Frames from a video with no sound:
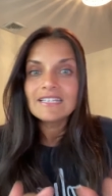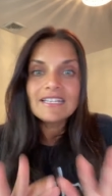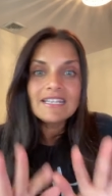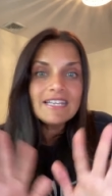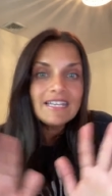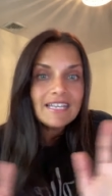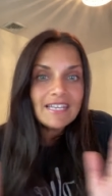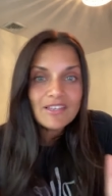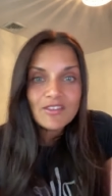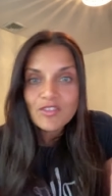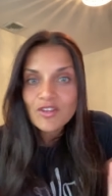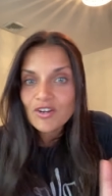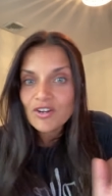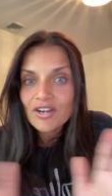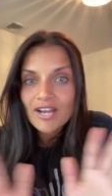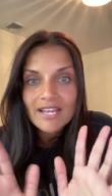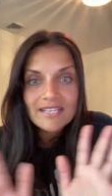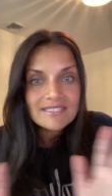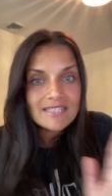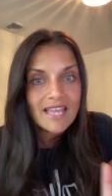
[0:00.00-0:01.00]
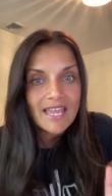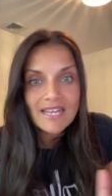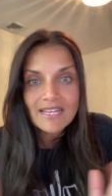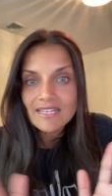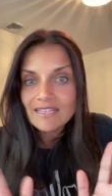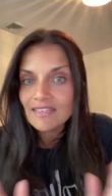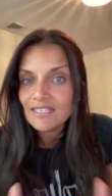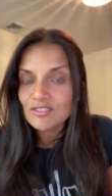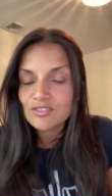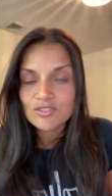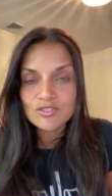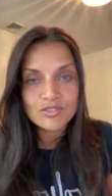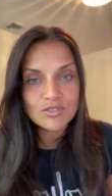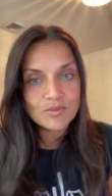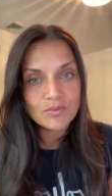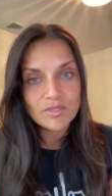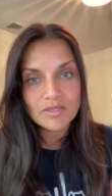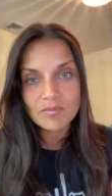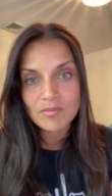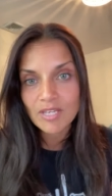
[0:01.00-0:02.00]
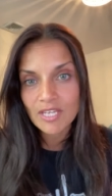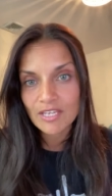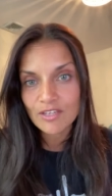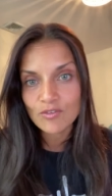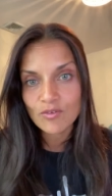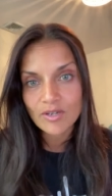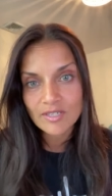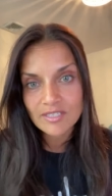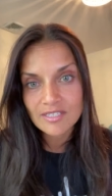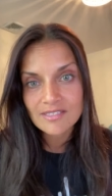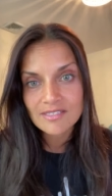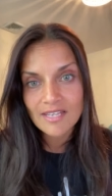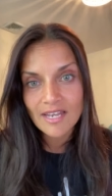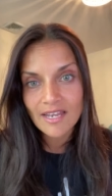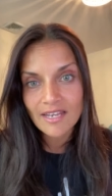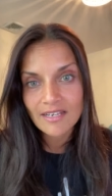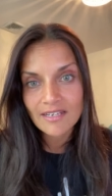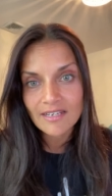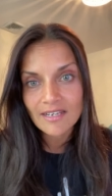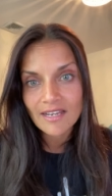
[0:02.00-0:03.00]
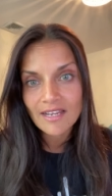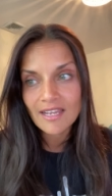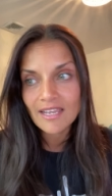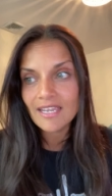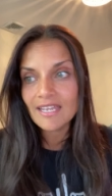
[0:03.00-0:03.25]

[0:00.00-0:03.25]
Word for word: neither has anything to do with me. You understand?